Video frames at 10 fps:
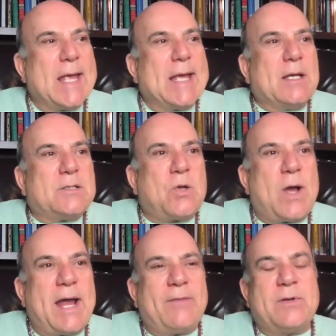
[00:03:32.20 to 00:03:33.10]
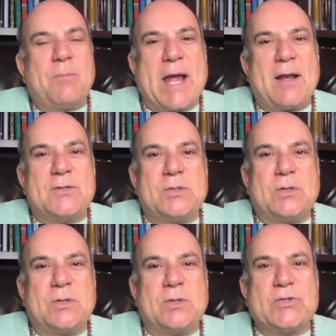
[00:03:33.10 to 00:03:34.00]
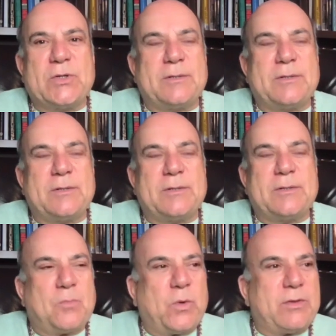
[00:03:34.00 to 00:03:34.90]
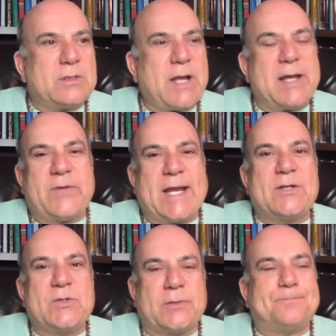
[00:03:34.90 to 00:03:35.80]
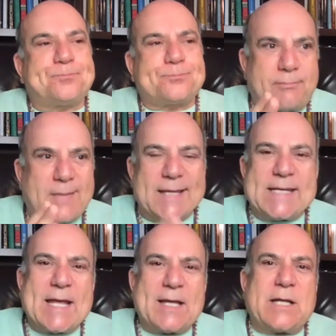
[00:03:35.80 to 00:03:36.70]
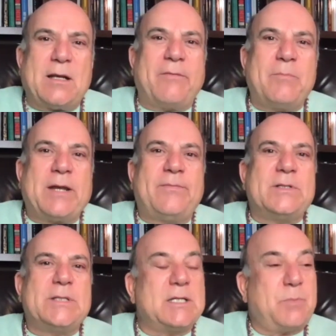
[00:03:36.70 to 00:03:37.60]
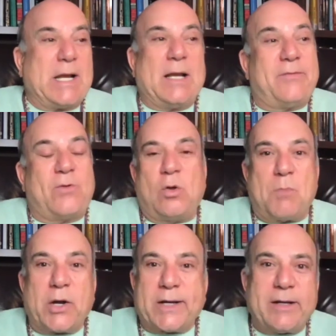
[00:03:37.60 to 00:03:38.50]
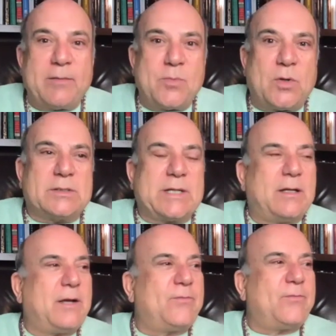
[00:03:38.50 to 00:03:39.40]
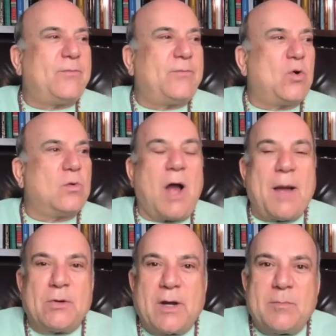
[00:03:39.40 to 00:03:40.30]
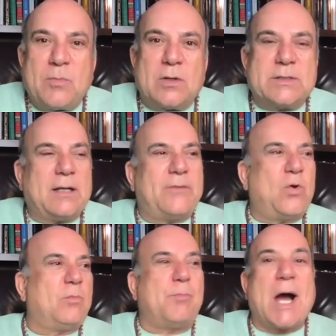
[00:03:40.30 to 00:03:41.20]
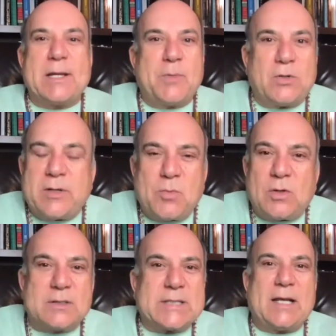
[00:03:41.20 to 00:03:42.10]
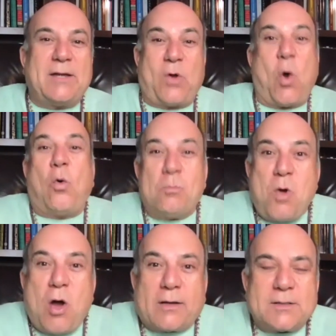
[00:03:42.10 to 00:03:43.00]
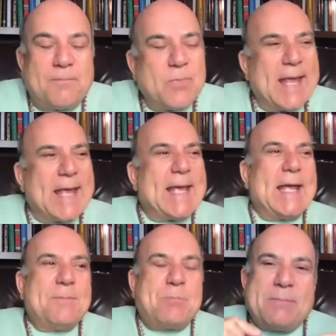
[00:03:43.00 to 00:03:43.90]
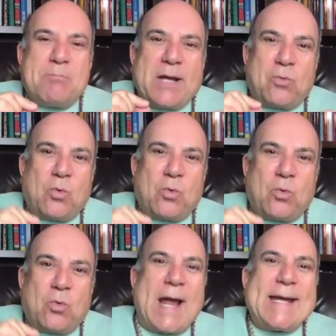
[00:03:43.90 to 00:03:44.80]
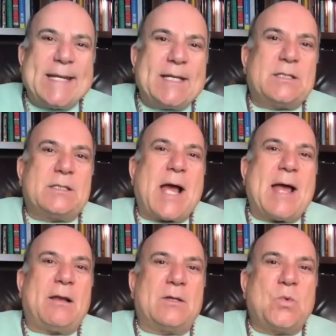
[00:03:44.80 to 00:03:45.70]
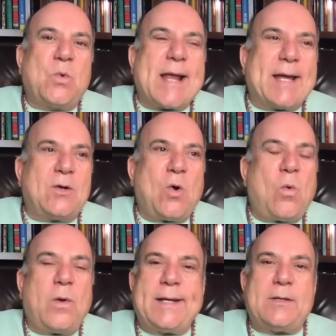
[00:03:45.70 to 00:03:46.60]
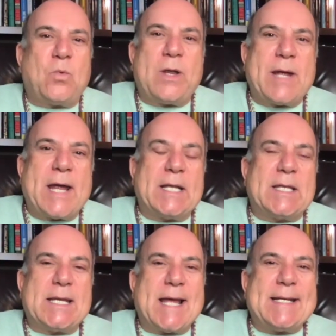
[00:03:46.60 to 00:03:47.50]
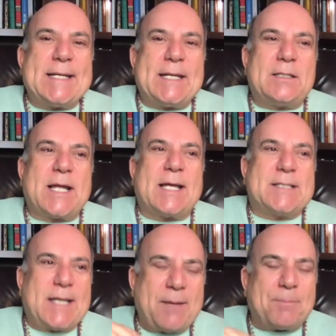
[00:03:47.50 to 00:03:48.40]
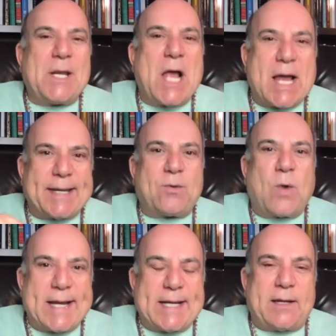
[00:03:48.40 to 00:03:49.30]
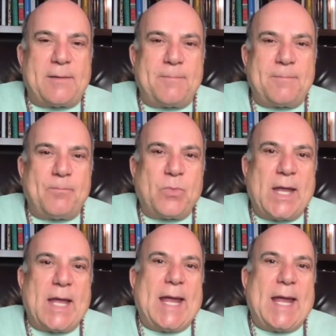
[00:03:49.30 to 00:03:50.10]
So I have to balance your question with this kind of an answer. Yes, I love metaphysics, but I love old marketing books. I love old copywriting books. I love old bodybuilding books. I love old books. Yeah. But my writing style is what I coined way back in the 90s as hypnotic writing. Right.